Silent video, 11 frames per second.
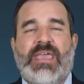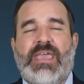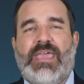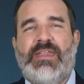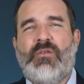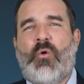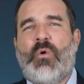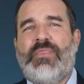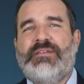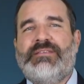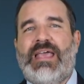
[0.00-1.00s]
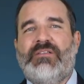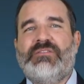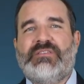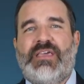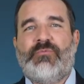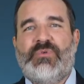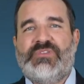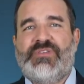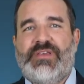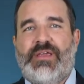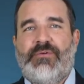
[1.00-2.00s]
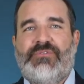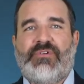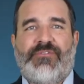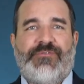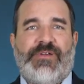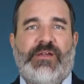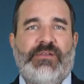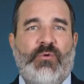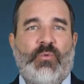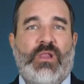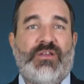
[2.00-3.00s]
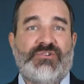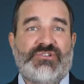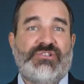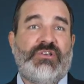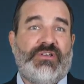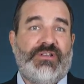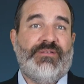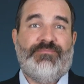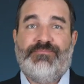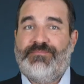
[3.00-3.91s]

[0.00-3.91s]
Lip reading: And while the downside risk scenarios are fairly well understood,